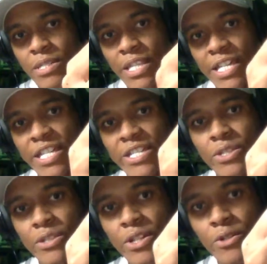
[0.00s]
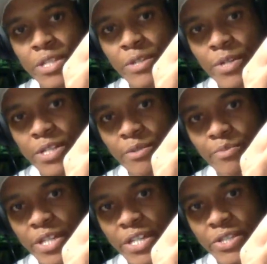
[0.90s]
Like that's literally where they're
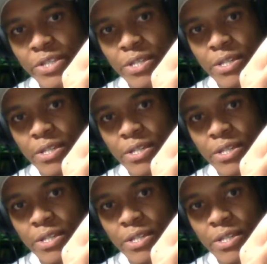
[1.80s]
placed